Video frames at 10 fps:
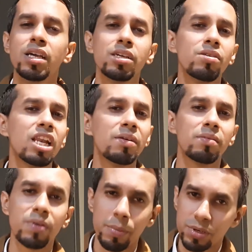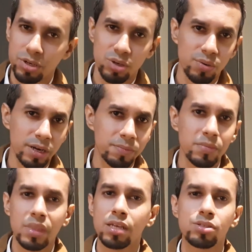You'll never be able to do
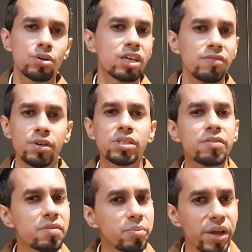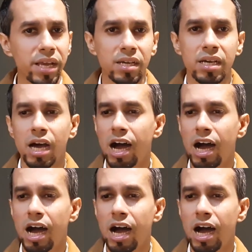it. So give yourself a break.